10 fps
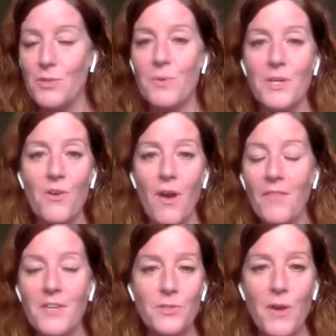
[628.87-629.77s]
So when you're
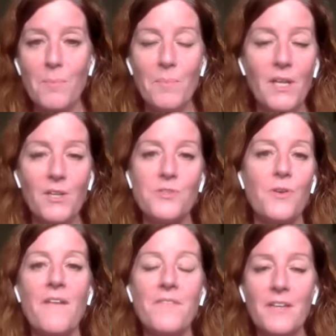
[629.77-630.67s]
on the treadmill or
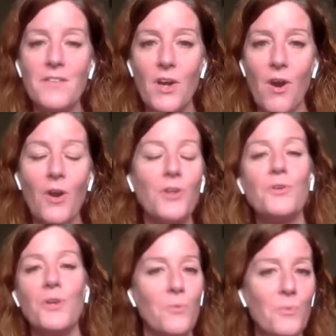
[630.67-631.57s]
driving in the car,
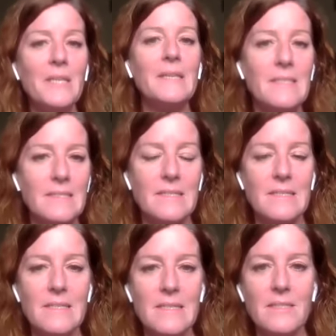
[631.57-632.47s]
you can re-listen
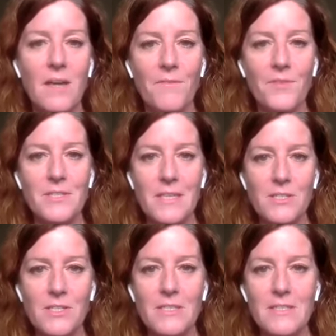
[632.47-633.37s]
to these
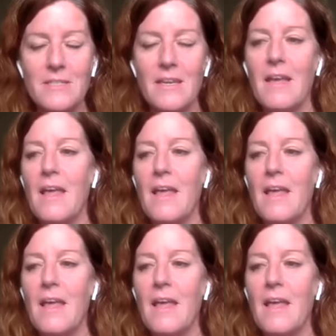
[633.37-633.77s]
conversations.